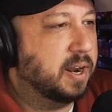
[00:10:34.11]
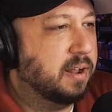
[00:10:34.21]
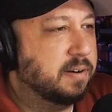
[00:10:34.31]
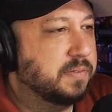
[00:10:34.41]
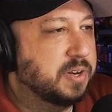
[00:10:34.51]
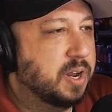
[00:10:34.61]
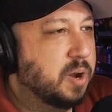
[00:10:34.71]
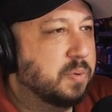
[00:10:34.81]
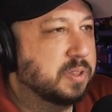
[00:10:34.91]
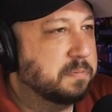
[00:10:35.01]
I don't even know
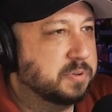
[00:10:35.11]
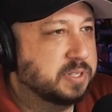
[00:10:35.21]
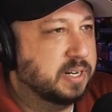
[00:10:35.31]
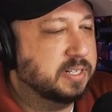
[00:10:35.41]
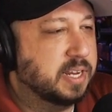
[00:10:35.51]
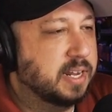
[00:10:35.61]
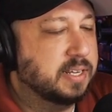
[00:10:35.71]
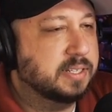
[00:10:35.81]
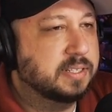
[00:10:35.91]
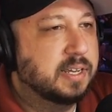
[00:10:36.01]
what the percentage that
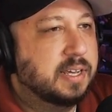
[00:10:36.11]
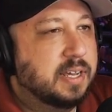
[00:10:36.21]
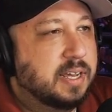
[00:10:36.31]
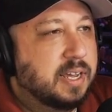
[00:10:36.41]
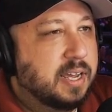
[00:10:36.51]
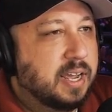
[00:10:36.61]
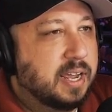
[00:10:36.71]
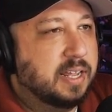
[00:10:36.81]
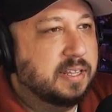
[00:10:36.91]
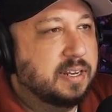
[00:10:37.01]
is.
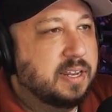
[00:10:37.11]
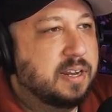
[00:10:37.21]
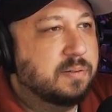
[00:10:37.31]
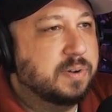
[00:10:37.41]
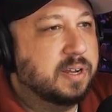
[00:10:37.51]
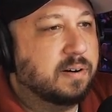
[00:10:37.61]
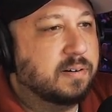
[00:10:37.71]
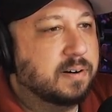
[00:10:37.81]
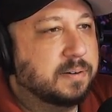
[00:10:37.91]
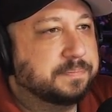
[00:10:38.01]
And then here we
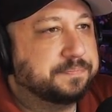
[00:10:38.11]
are.